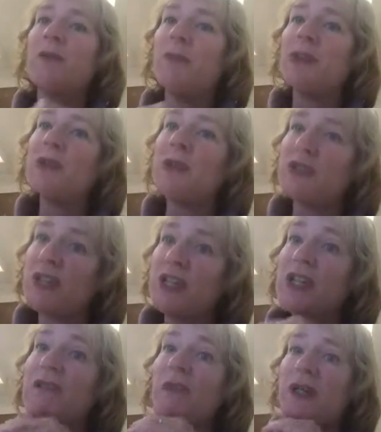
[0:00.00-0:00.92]
but to
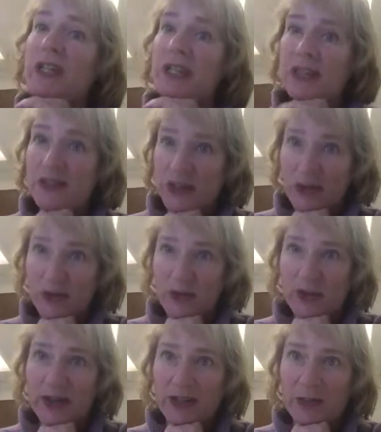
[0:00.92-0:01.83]
achieve what it is that you're
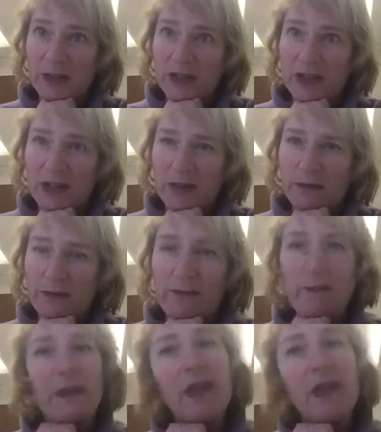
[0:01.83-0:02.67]
trying to achieve.